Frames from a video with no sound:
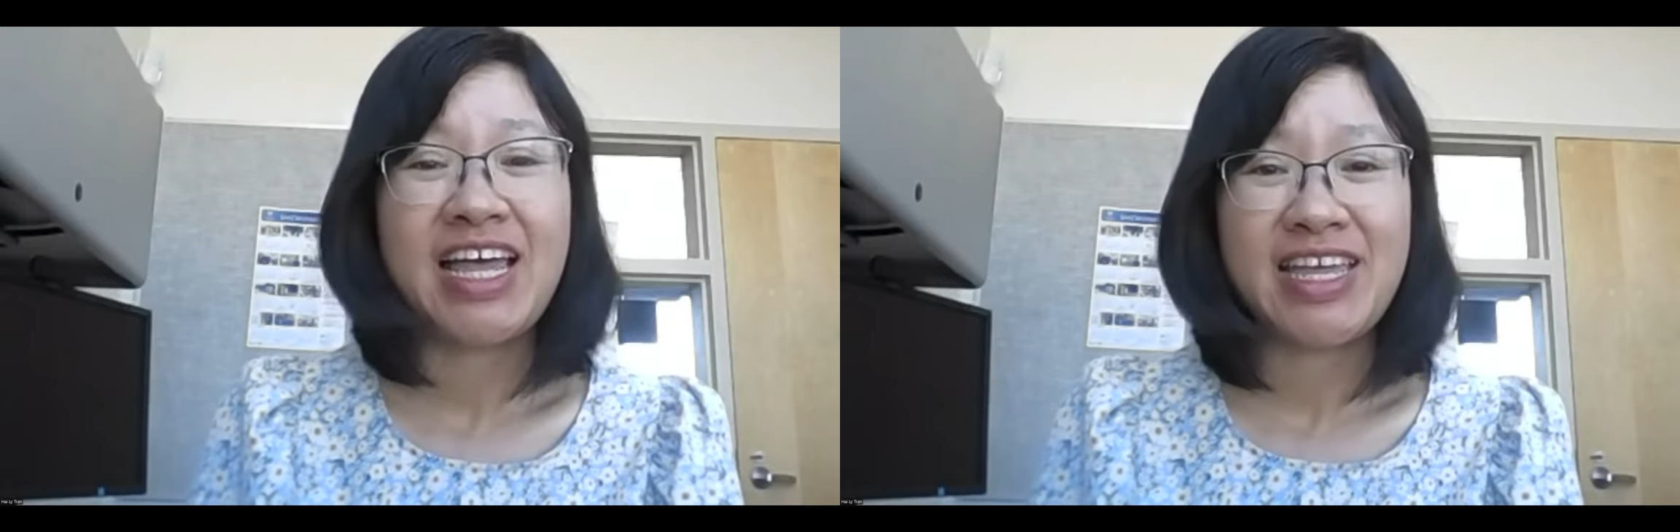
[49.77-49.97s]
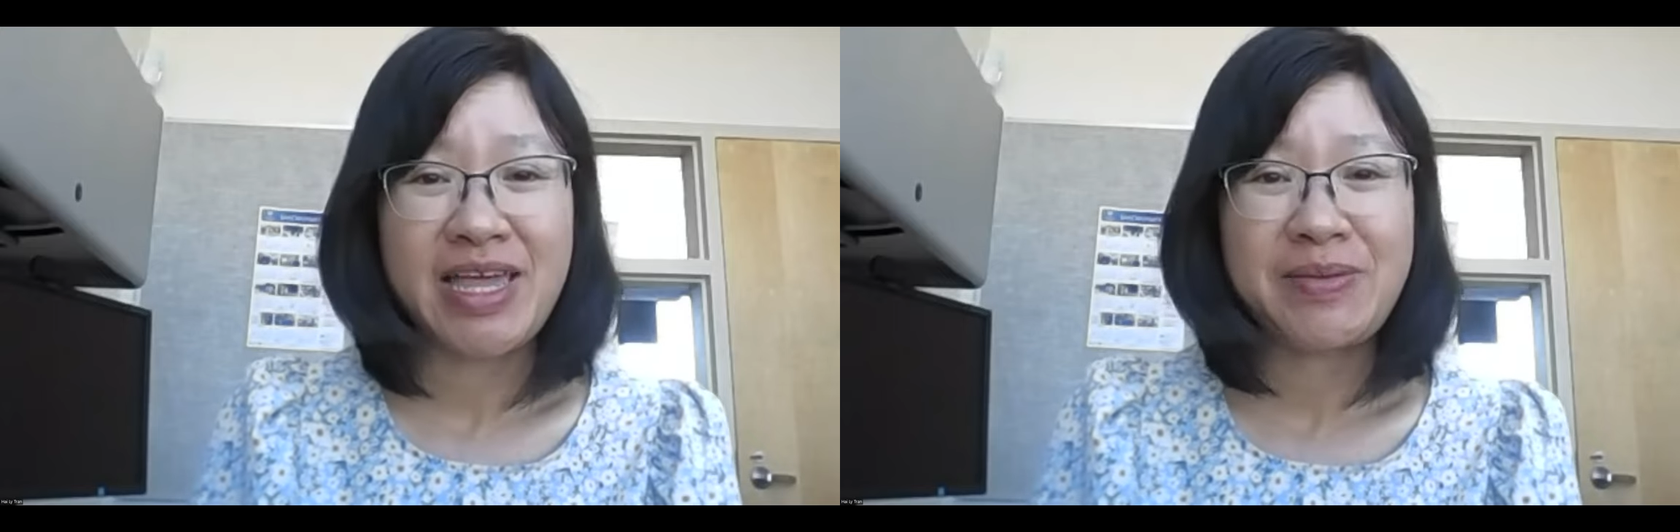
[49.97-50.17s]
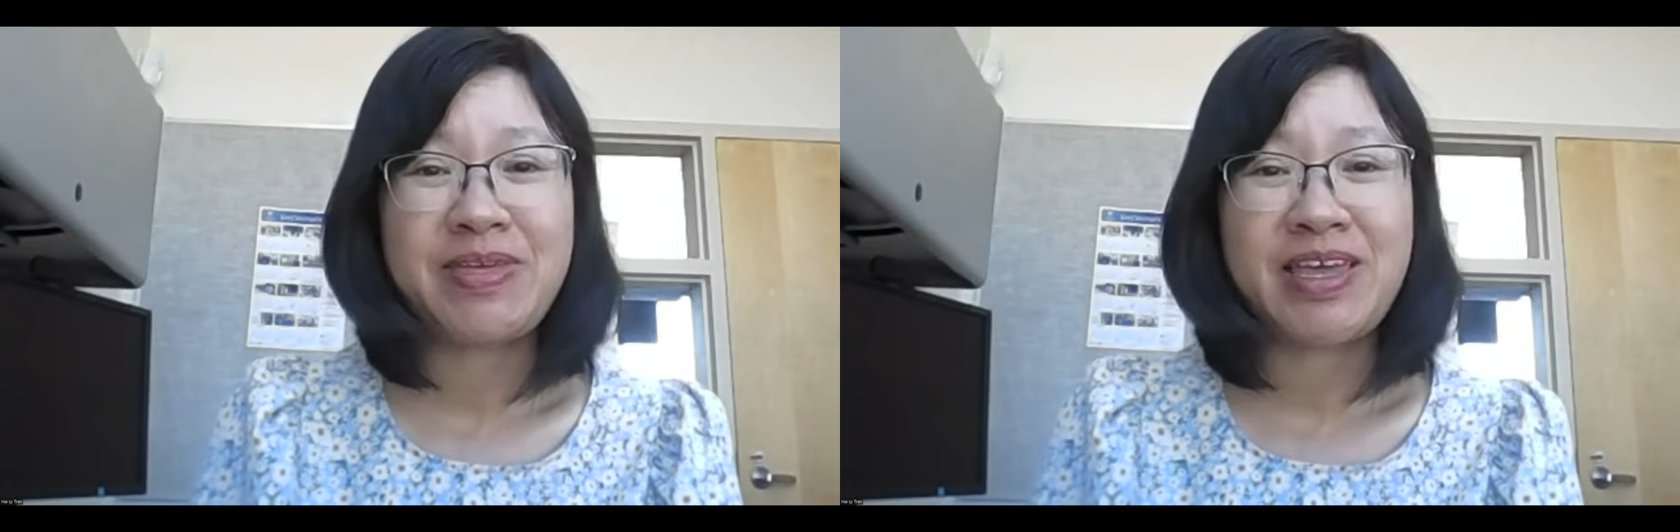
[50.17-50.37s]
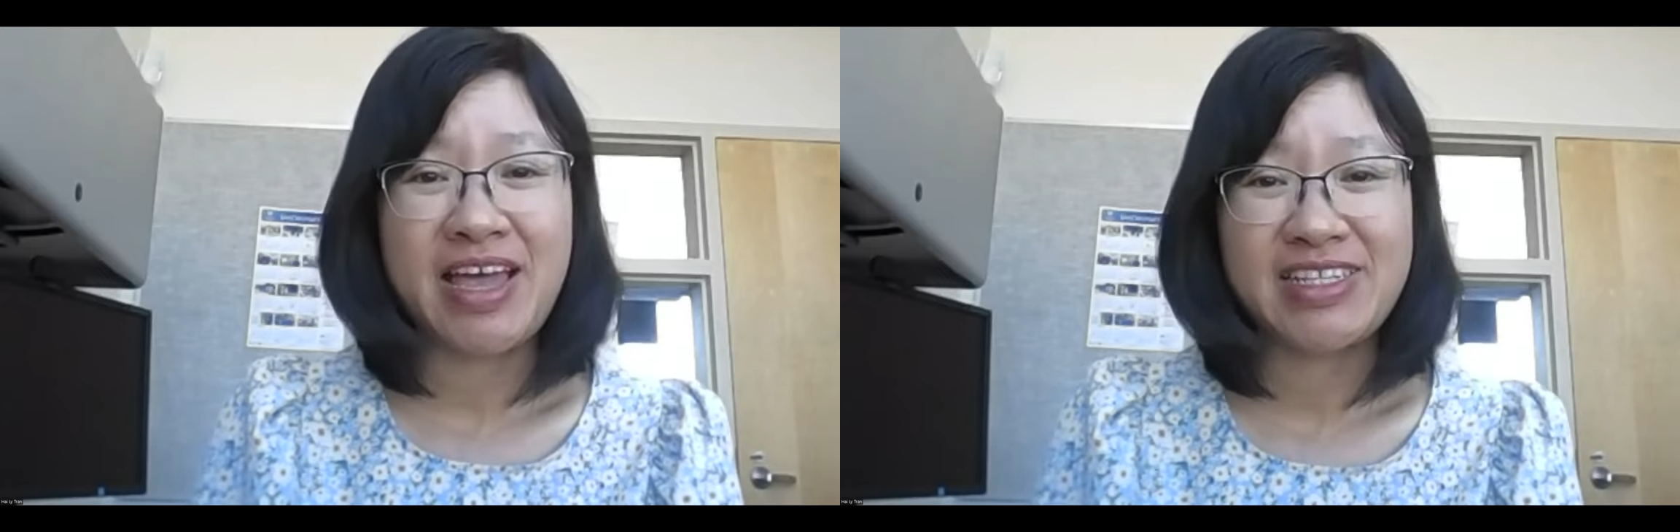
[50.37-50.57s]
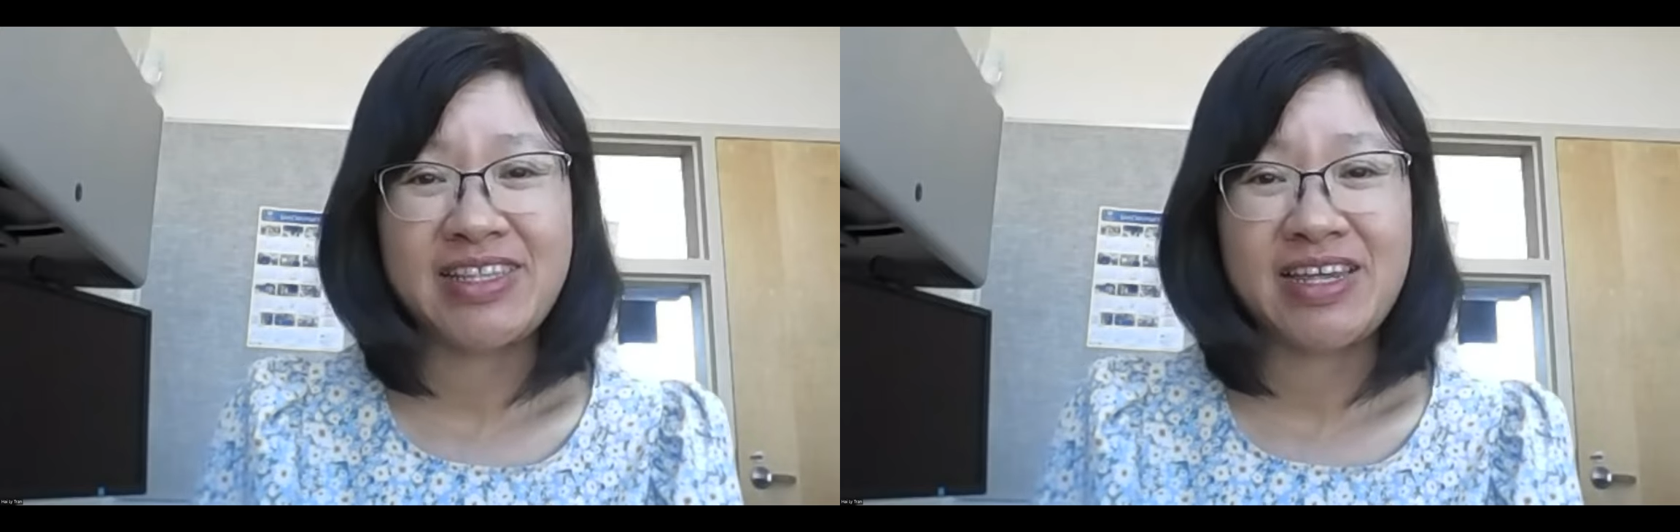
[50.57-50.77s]

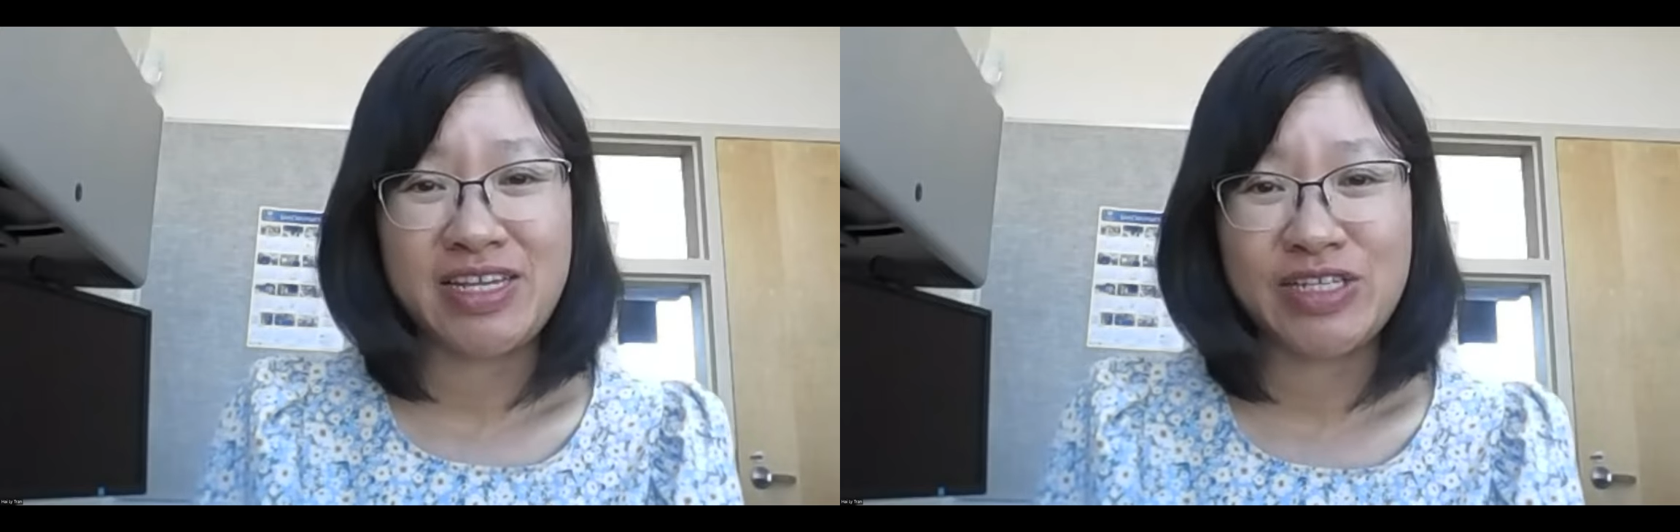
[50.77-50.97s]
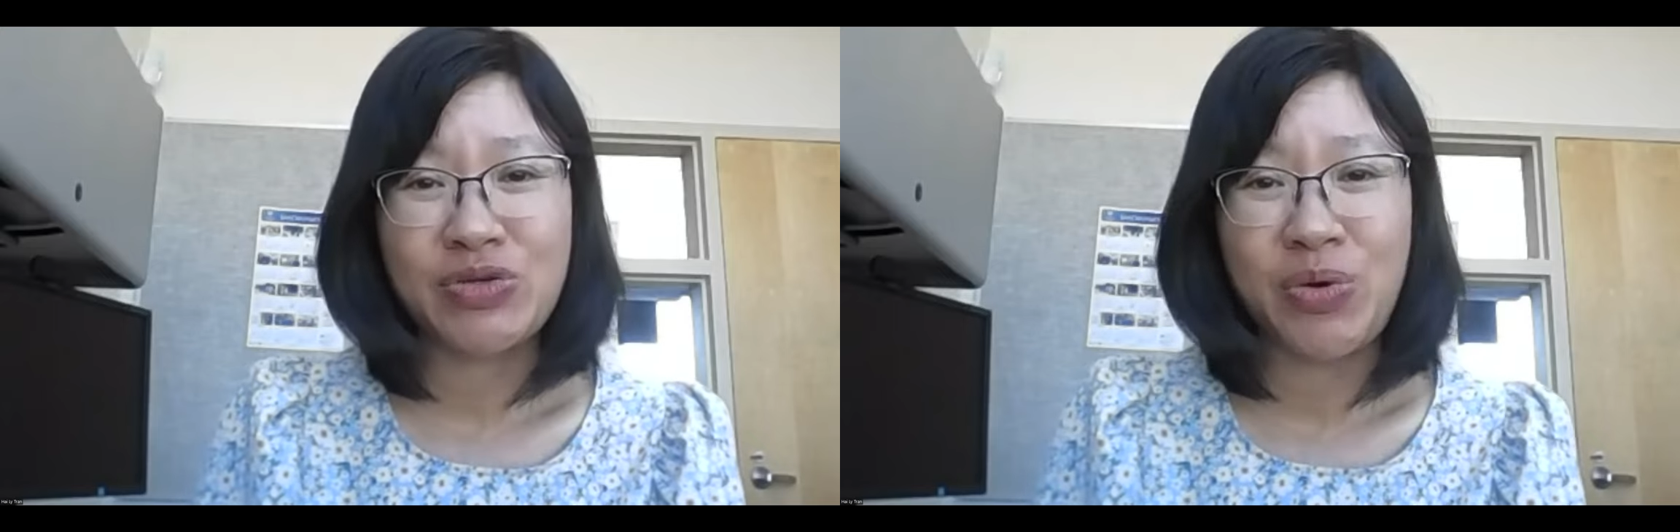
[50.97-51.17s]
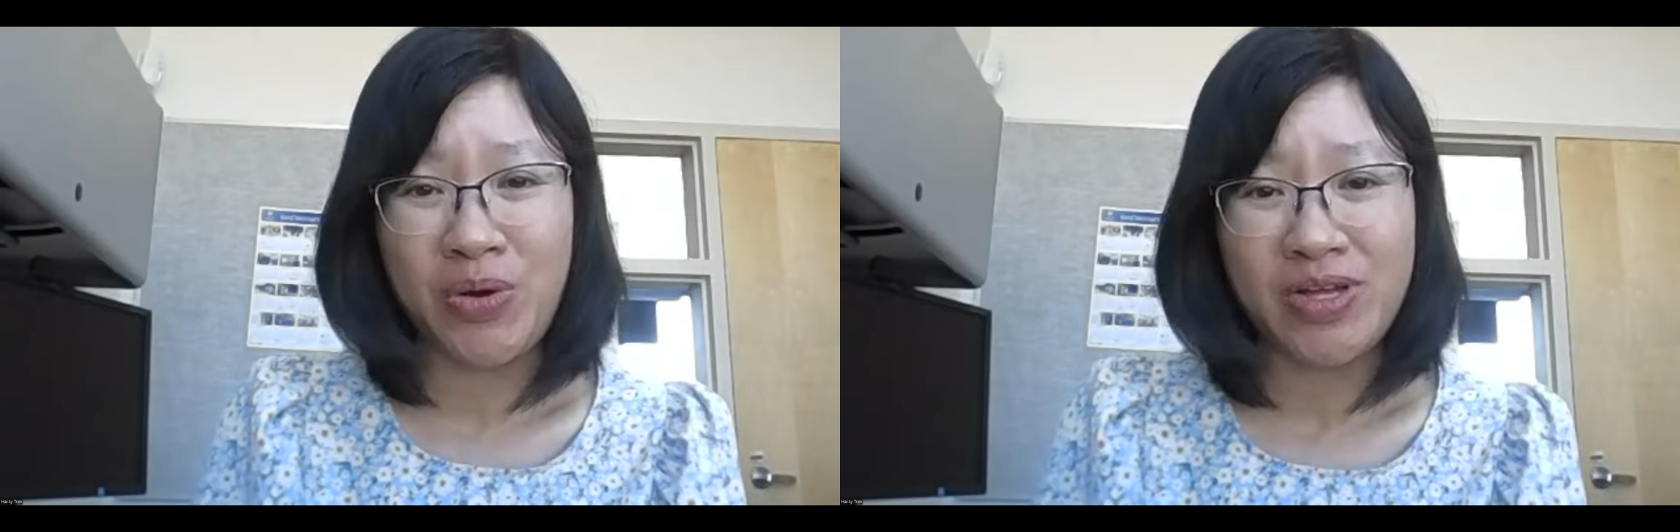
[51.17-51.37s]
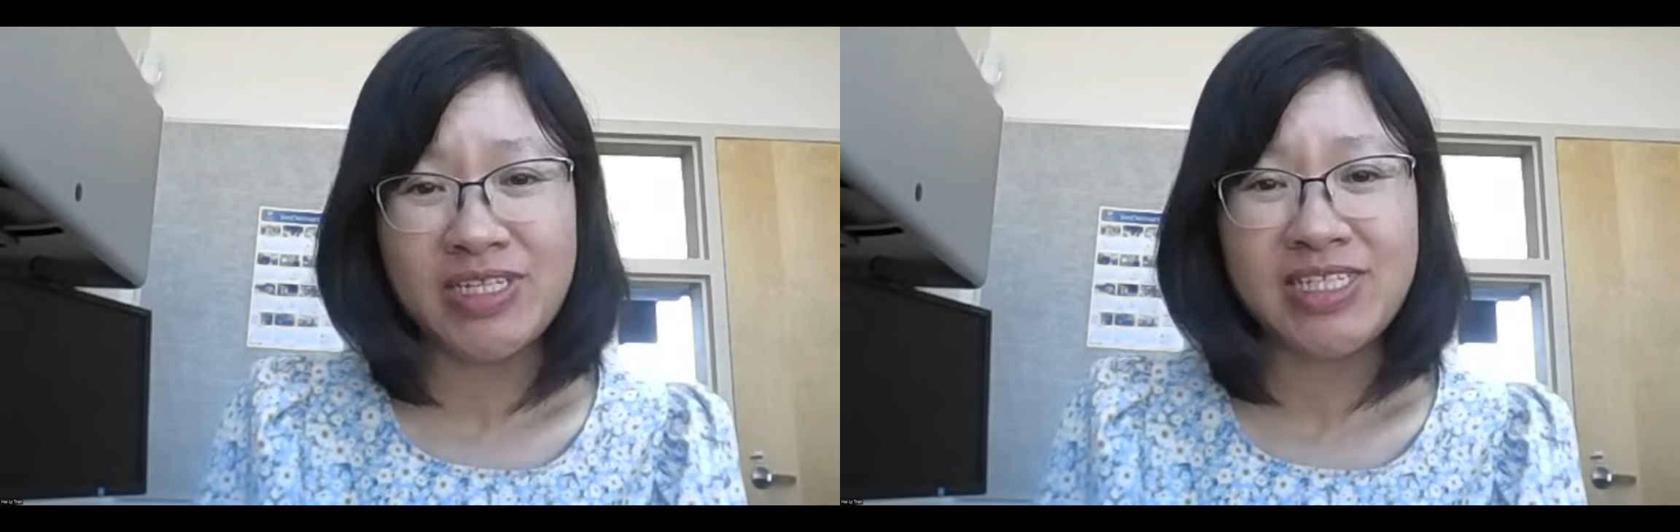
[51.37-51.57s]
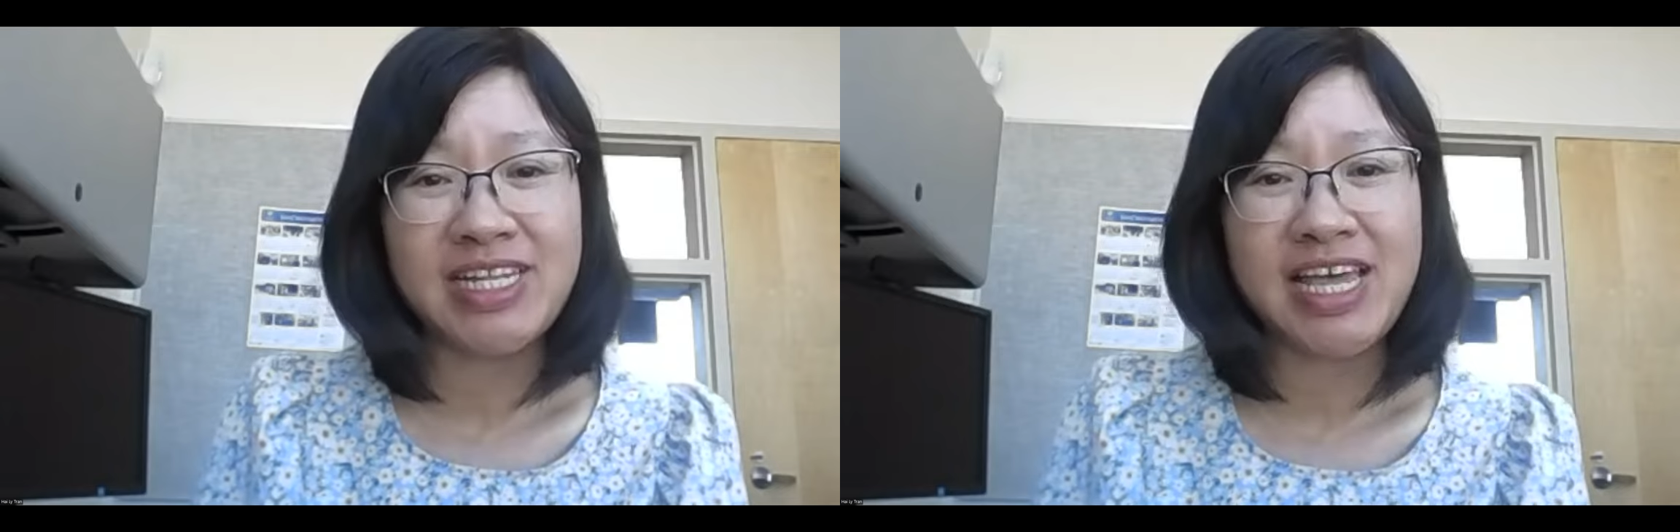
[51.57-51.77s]
AAPI Studies course